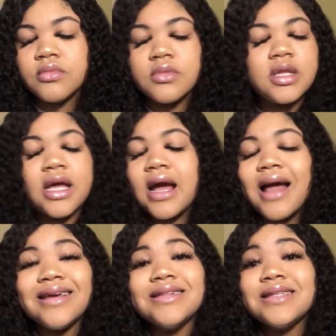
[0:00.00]
Like, I
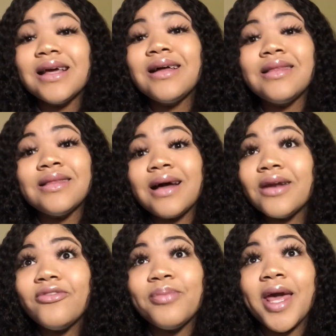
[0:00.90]
can take a lot
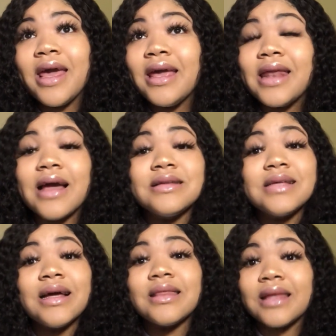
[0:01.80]
of pain, I could
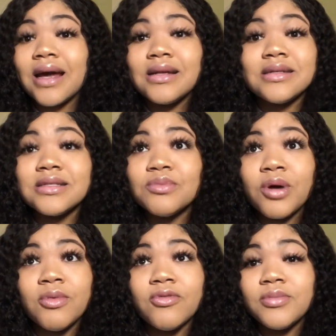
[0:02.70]
take a lot of
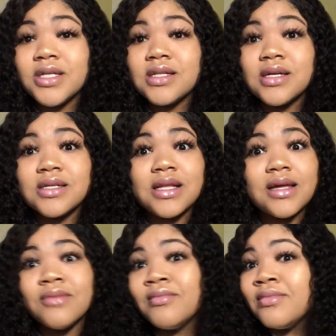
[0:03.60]
disappointment from these niggas. Like,
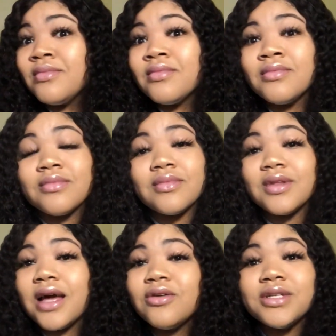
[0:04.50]

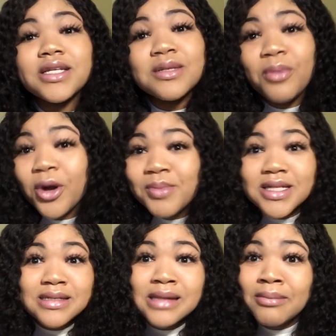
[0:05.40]
y'all gonna disappoint me
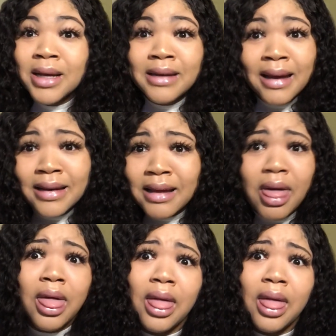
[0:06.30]
just like my daddy.